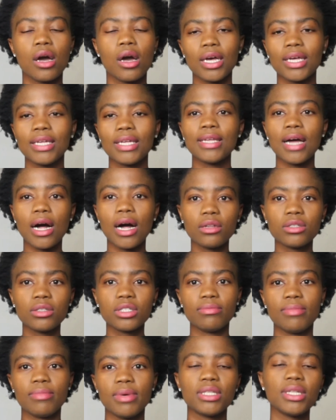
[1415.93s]
it
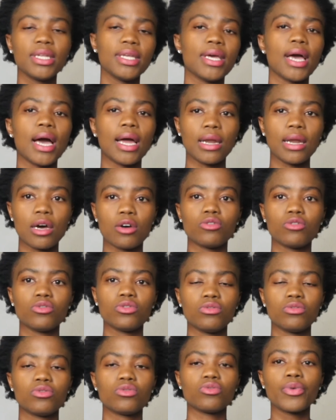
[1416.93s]
ultimately allows
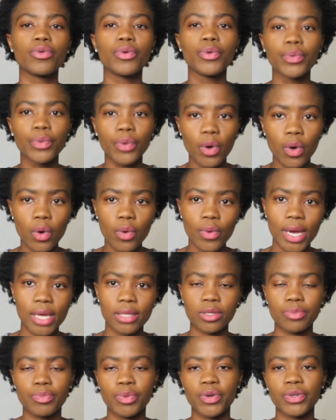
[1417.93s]
you to grow as
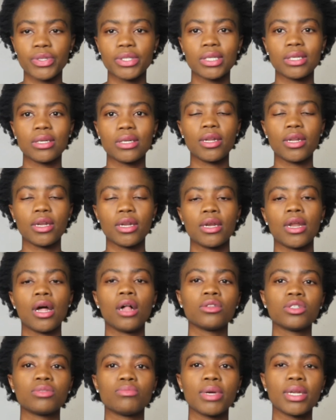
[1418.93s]
a person and it
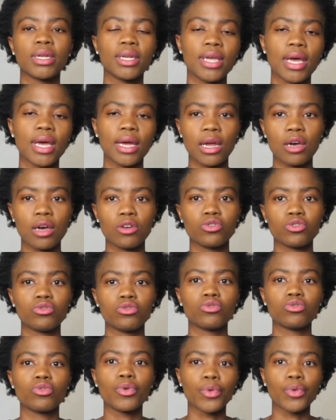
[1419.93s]
ultimately allows you
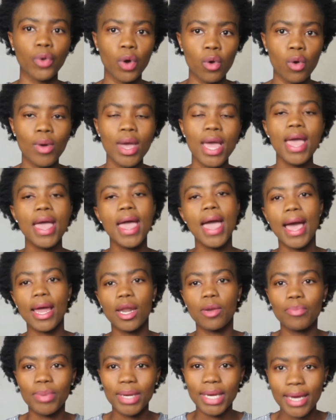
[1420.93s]
to grow
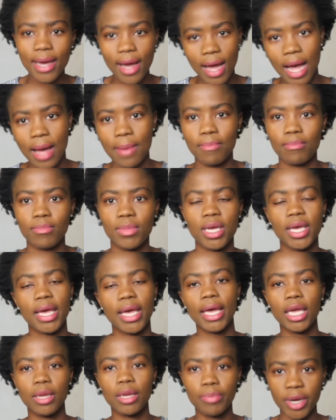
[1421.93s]
and become
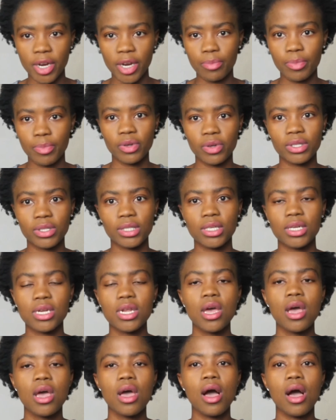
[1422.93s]
a better person
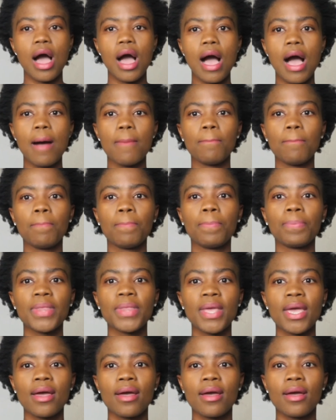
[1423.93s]
um
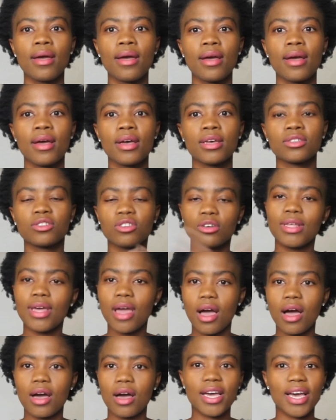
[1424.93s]
so there
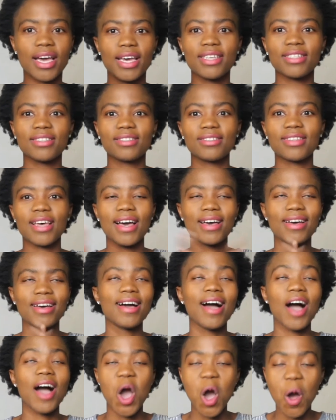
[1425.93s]
are guys
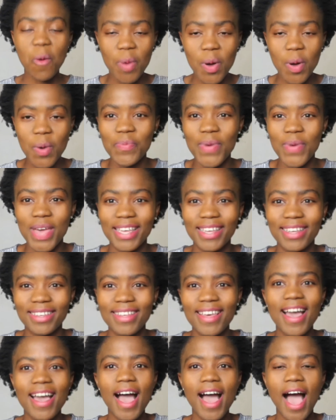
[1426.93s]
i hope i'm making
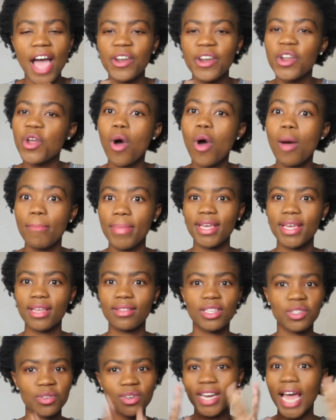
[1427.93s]
i know i'm making
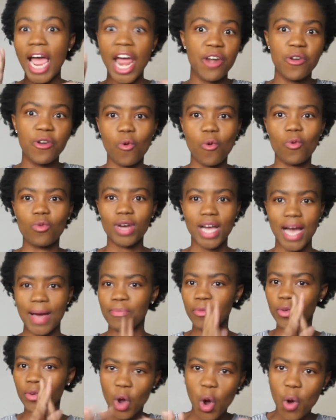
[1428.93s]
this one i know i'm
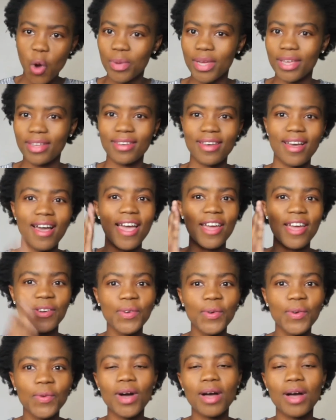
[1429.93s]
not hoping i
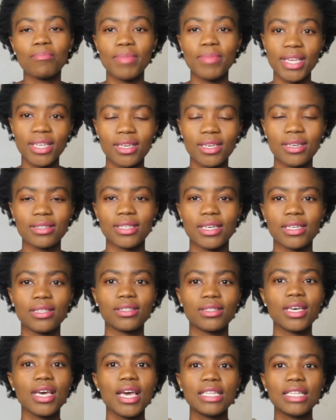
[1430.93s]
know i'm making sense
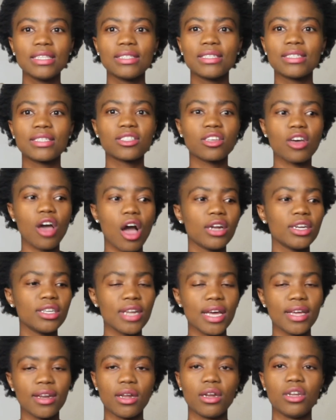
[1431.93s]
this garden
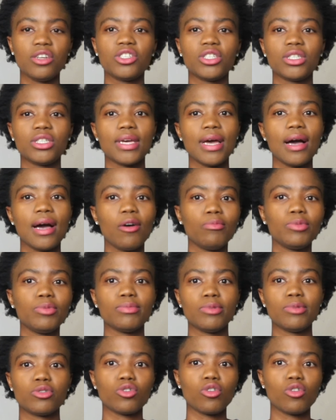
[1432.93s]
analogy helped
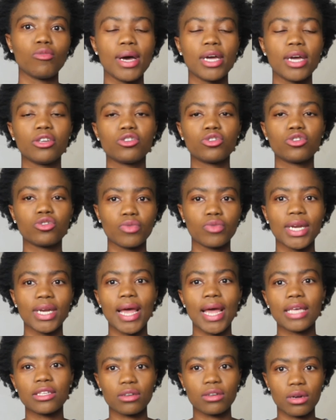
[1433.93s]
me so much to
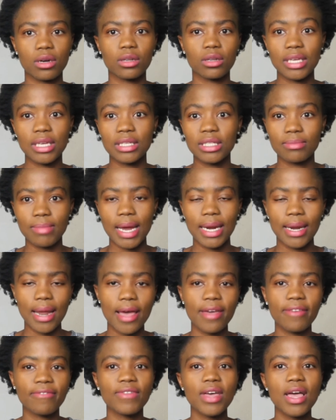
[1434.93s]
realize a lot of things in my
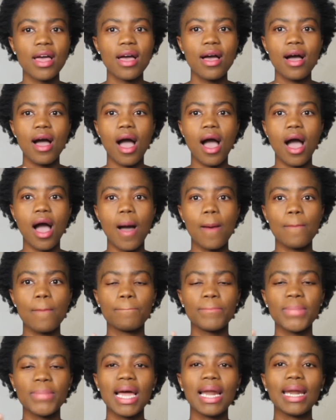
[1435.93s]
life
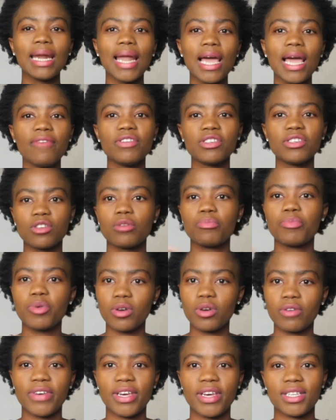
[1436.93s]
um life is not
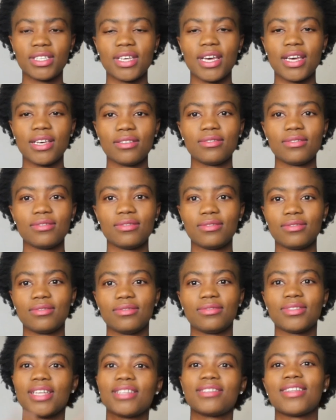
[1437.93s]
perfect guys
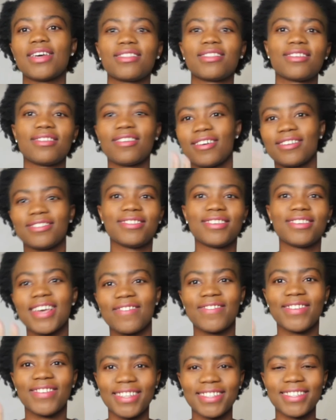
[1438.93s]
that's like the last thing
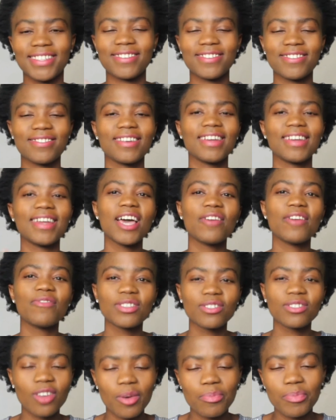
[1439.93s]
i want to tell you life
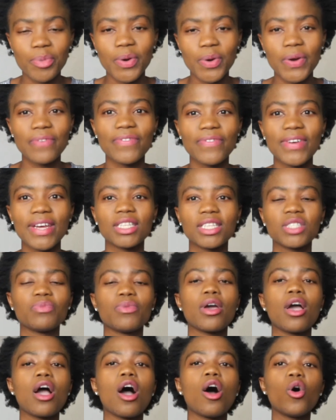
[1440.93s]
is not perfect
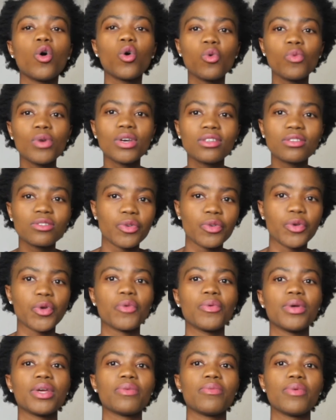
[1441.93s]
we are always
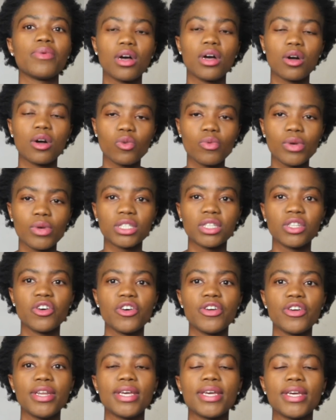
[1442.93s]
growing we are always
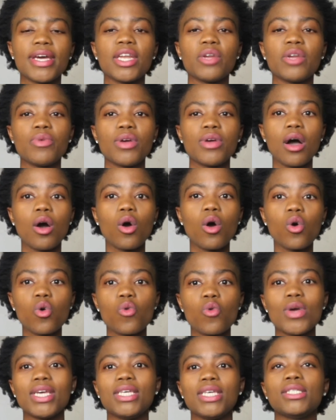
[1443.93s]
learning and we are
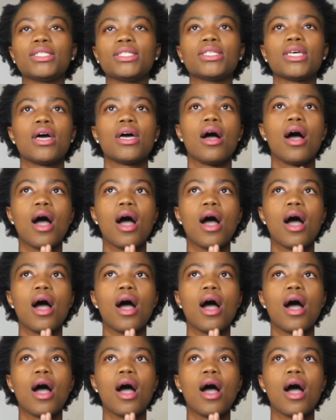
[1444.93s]
always